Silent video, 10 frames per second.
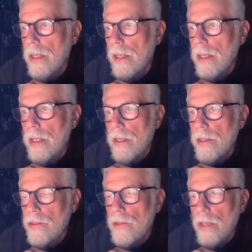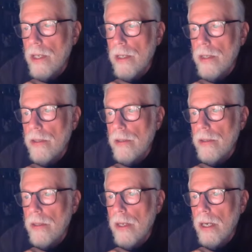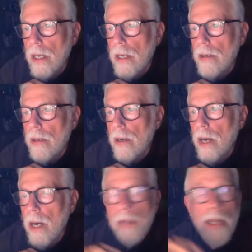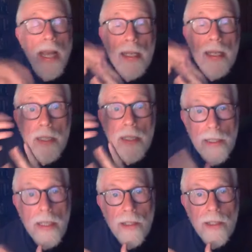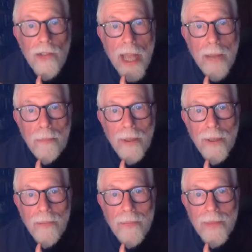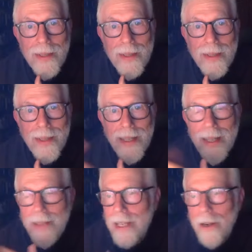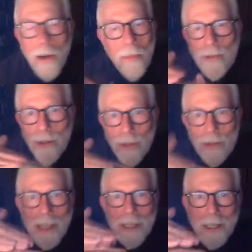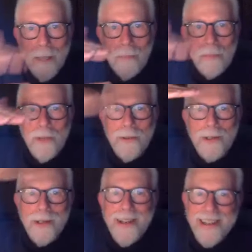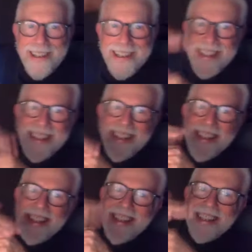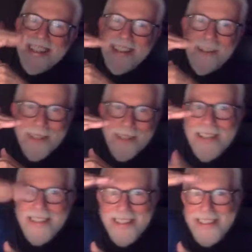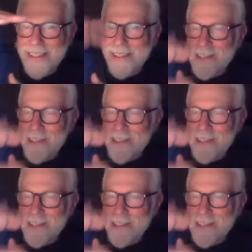is an elegant example that almost looks like a computer. It looks